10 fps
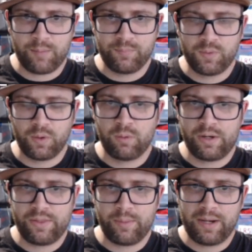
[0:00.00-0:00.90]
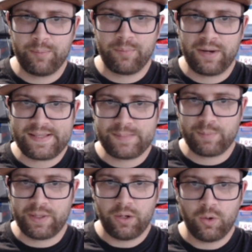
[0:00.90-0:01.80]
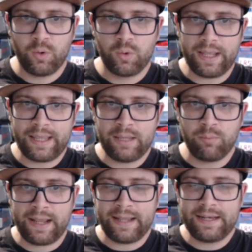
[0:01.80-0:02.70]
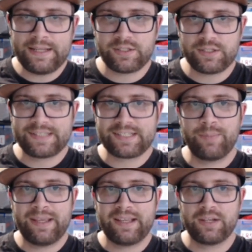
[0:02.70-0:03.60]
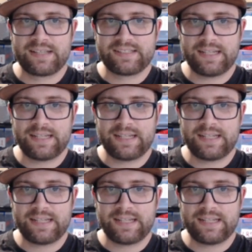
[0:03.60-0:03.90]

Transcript: not one of the better brands, but they're all E180s, so that's going to make it nice and